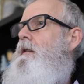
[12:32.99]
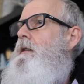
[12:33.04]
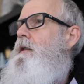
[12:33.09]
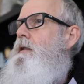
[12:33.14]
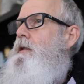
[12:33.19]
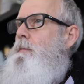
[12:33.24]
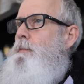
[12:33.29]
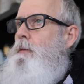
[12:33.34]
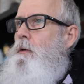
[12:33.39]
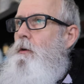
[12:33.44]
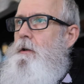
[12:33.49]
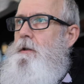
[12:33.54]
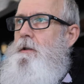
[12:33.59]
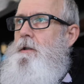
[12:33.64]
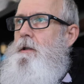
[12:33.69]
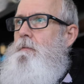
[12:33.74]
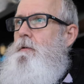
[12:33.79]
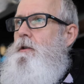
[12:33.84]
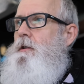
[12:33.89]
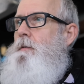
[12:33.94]

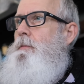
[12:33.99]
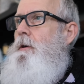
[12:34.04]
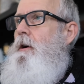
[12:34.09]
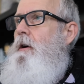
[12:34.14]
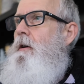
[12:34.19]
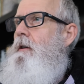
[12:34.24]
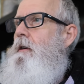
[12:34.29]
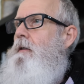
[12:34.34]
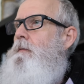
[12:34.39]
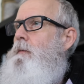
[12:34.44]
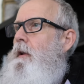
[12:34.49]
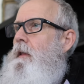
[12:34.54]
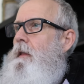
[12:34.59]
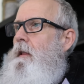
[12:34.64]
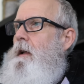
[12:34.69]
Sportster was broken with